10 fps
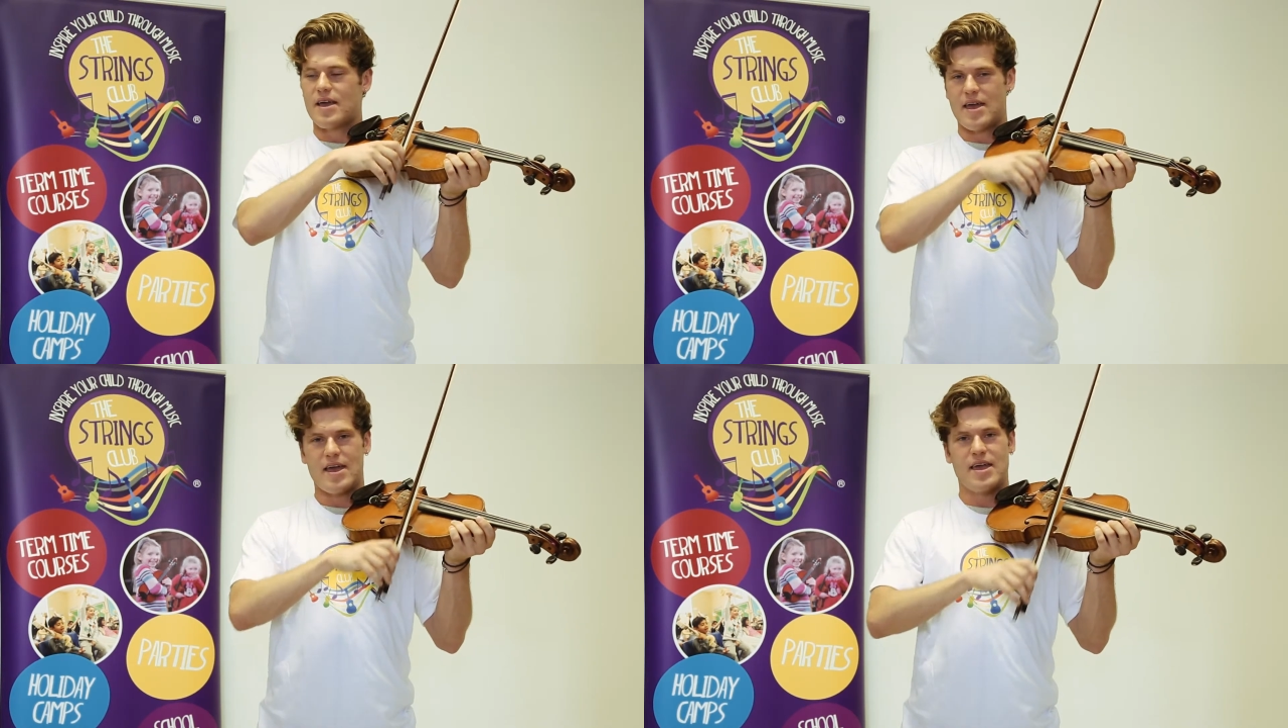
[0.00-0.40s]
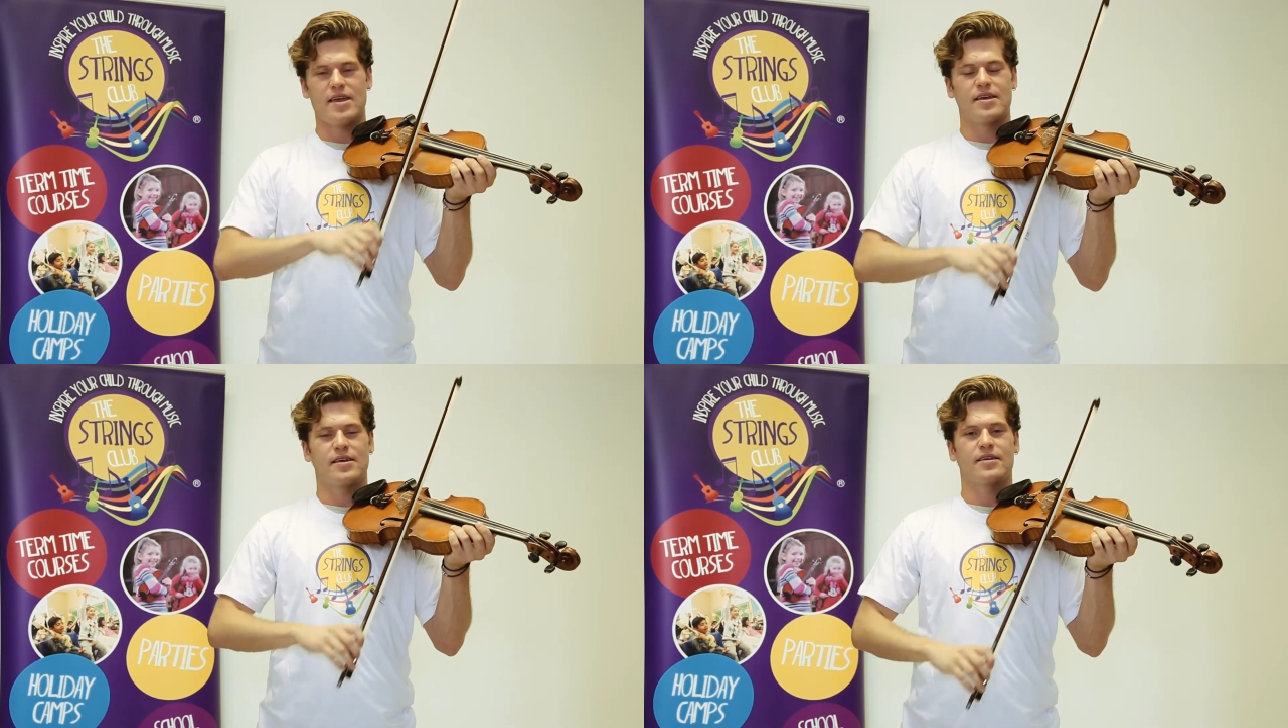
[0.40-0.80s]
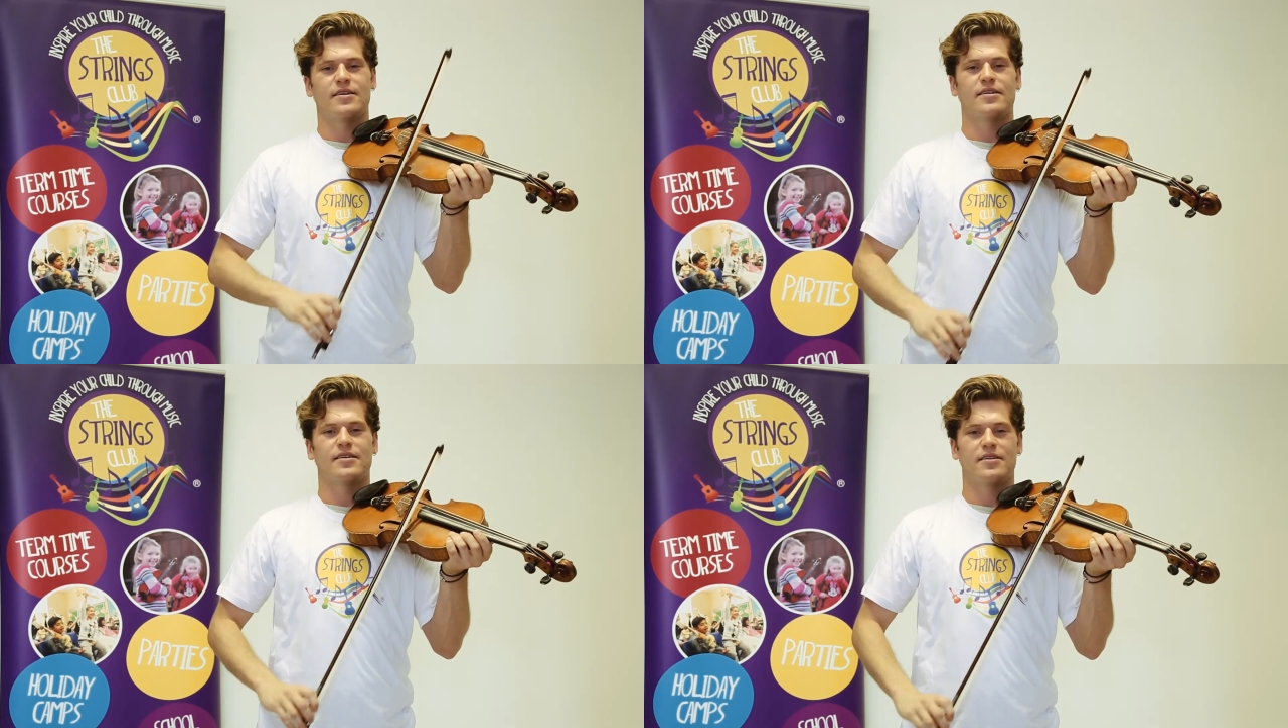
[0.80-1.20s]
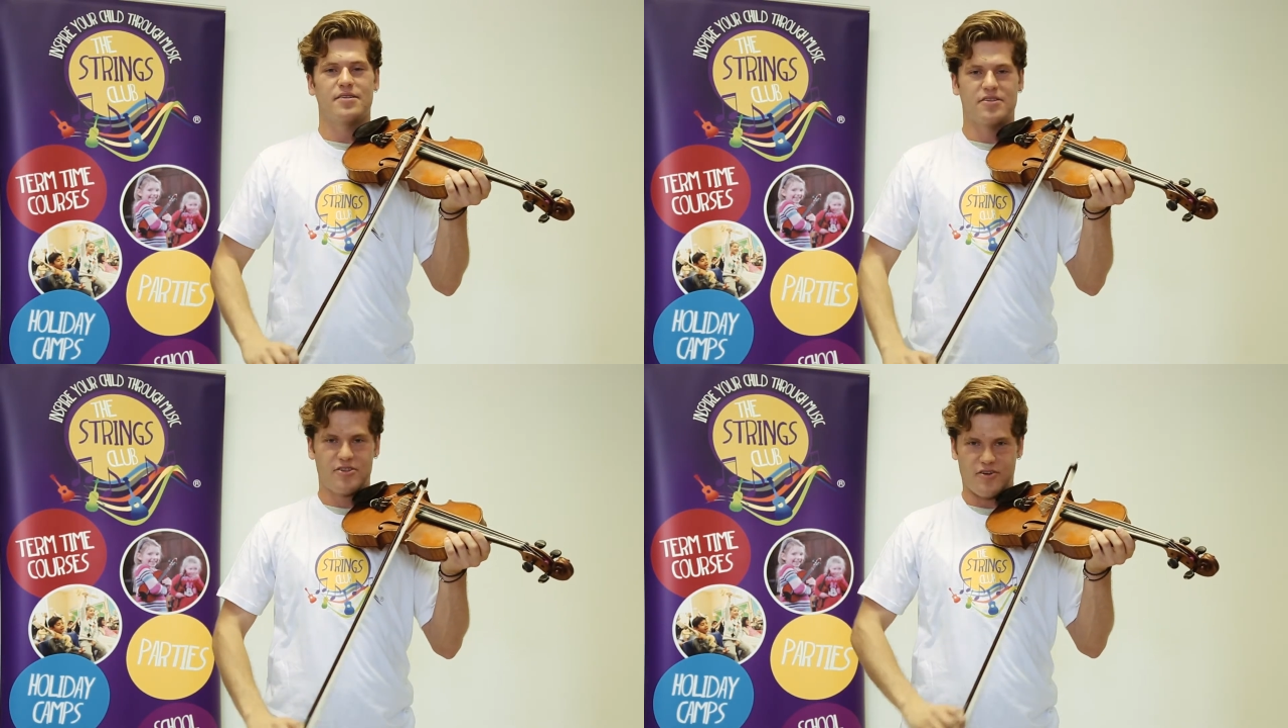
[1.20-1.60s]
E,
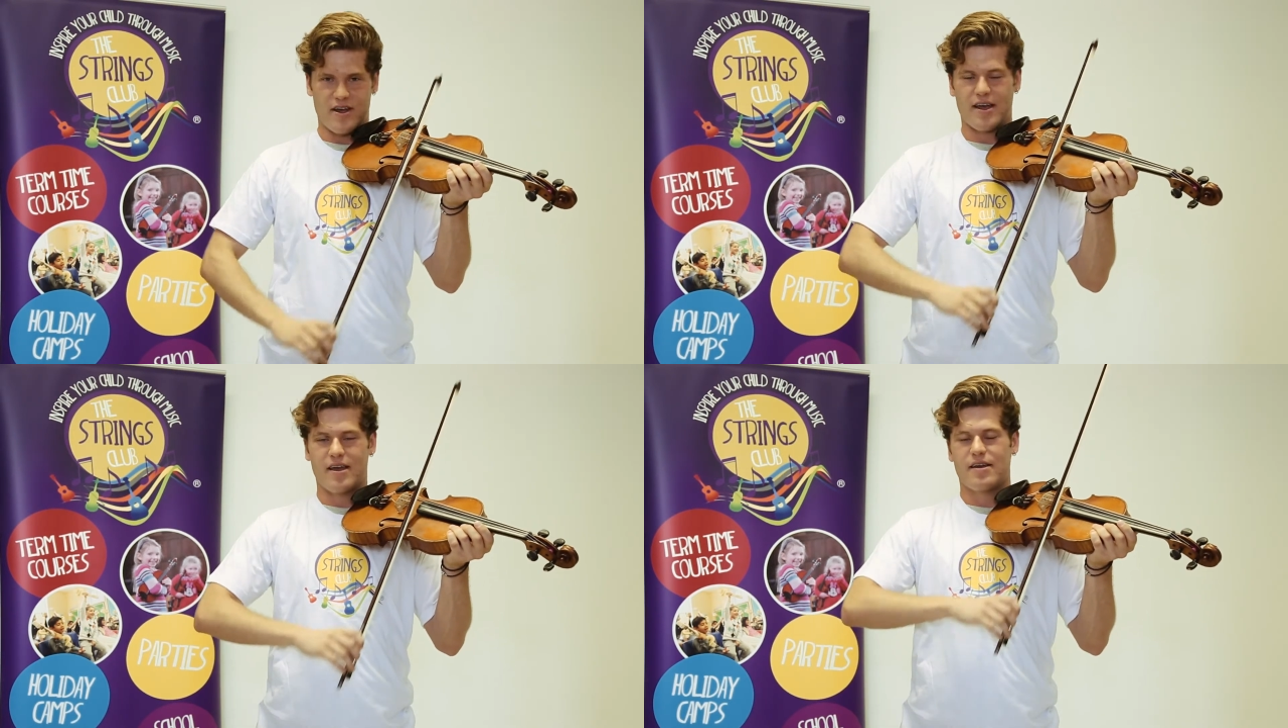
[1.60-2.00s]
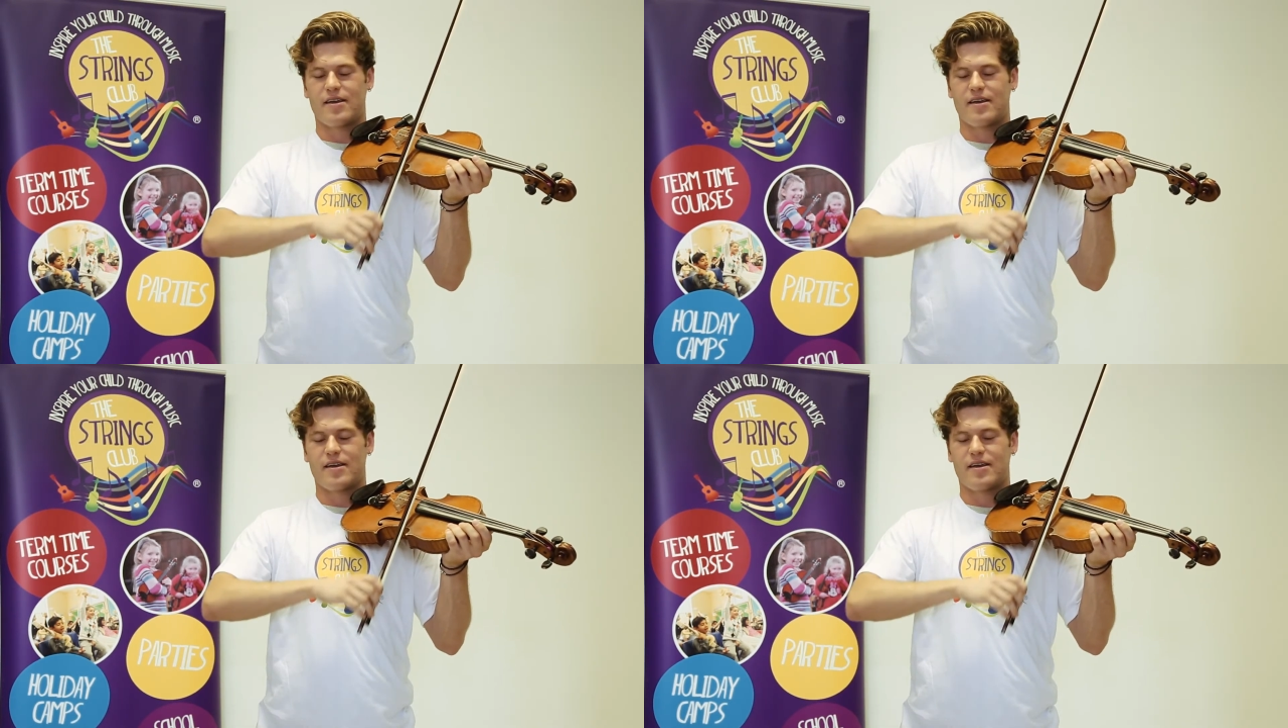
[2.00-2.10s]
string.